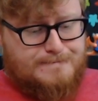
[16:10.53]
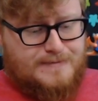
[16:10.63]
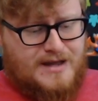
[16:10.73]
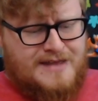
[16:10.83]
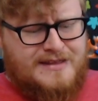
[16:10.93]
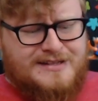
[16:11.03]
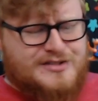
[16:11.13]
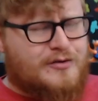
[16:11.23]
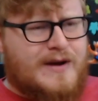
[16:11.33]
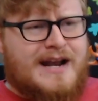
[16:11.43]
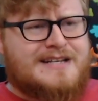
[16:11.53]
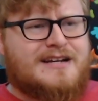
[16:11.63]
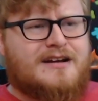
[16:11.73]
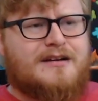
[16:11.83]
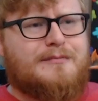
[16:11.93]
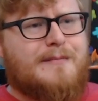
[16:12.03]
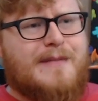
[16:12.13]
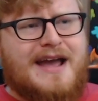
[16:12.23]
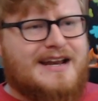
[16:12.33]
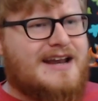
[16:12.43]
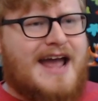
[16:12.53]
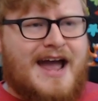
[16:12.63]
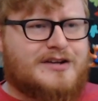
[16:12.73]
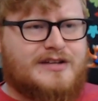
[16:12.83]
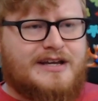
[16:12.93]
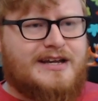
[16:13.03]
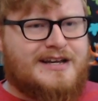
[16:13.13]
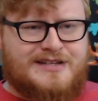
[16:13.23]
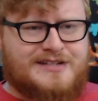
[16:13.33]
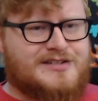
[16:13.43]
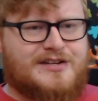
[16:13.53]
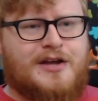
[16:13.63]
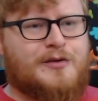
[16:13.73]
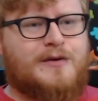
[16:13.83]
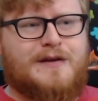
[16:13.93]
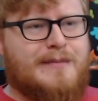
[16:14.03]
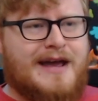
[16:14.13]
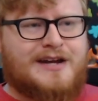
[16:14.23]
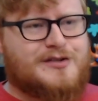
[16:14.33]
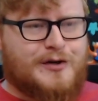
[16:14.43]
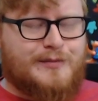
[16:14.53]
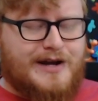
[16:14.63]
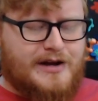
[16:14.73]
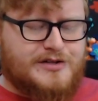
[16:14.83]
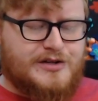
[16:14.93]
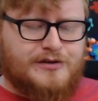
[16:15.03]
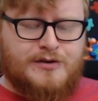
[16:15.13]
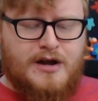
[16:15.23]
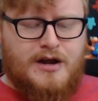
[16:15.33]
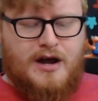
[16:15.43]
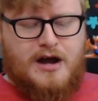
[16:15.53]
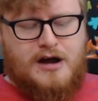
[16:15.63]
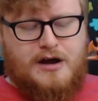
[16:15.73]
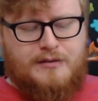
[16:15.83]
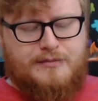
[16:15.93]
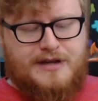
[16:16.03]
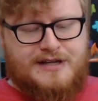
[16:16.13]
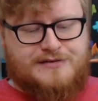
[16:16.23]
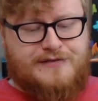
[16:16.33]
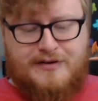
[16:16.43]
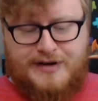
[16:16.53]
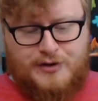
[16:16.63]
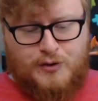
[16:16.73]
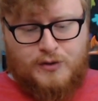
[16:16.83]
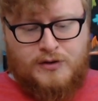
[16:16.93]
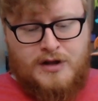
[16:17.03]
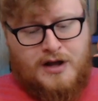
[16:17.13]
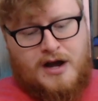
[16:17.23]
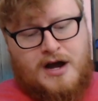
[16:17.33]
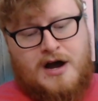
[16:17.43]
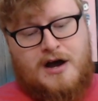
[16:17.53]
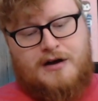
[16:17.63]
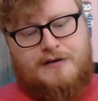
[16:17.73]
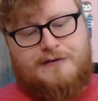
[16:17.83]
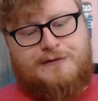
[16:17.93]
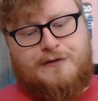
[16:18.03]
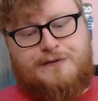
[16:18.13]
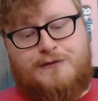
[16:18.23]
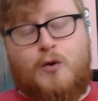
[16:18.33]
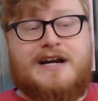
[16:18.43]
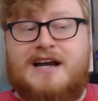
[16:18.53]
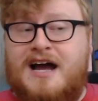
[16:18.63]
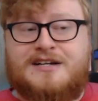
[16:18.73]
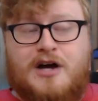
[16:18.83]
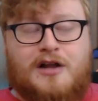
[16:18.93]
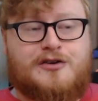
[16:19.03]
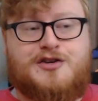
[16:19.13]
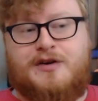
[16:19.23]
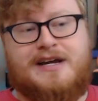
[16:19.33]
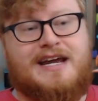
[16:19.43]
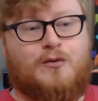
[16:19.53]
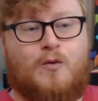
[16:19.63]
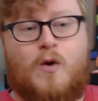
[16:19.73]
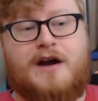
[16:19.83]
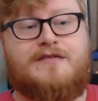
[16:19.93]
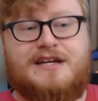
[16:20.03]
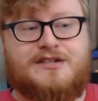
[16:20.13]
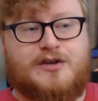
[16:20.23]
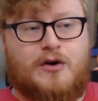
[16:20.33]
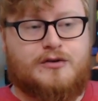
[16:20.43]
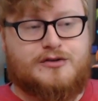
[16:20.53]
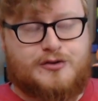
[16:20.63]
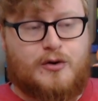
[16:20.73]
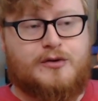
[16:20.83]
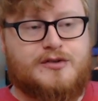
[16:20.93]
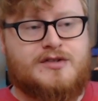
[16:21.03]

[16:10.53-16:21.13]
I think this is a great idea. Megan this is another one that Megan turned me on to. It's very cool. For $49, you can get one of these scrolls.